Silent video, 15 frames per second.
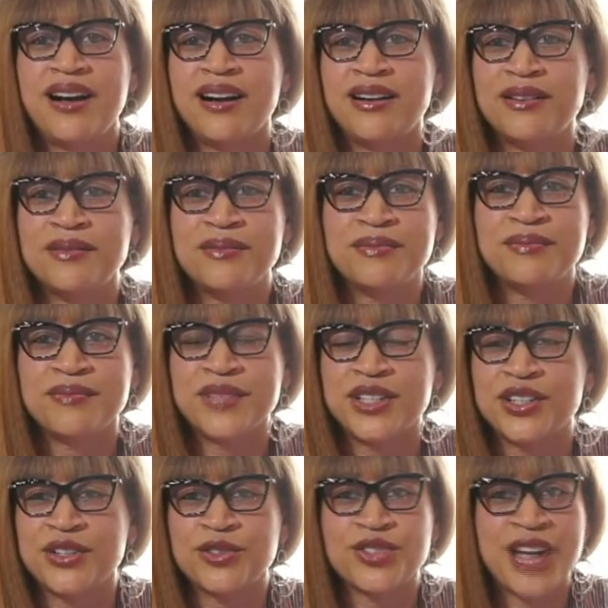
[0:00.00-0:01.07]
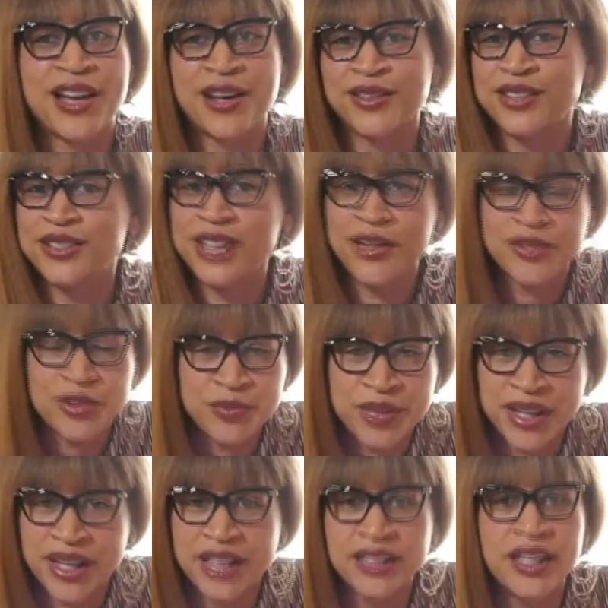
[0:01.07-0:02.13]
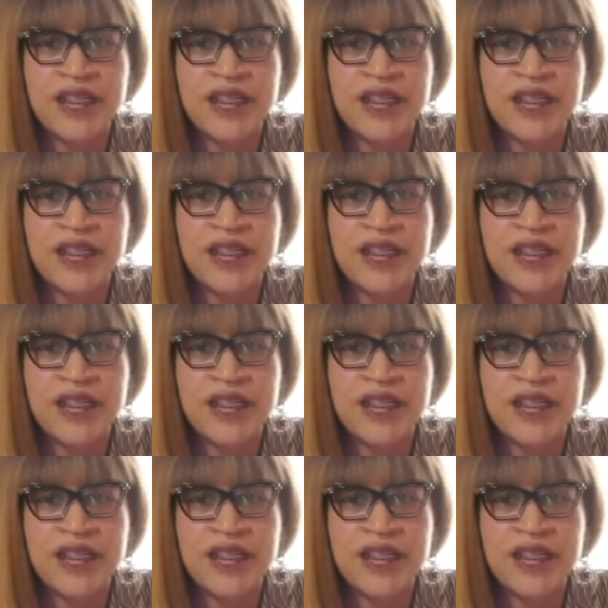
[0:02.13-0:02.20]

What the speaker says: Shout out to Dave Chappelle.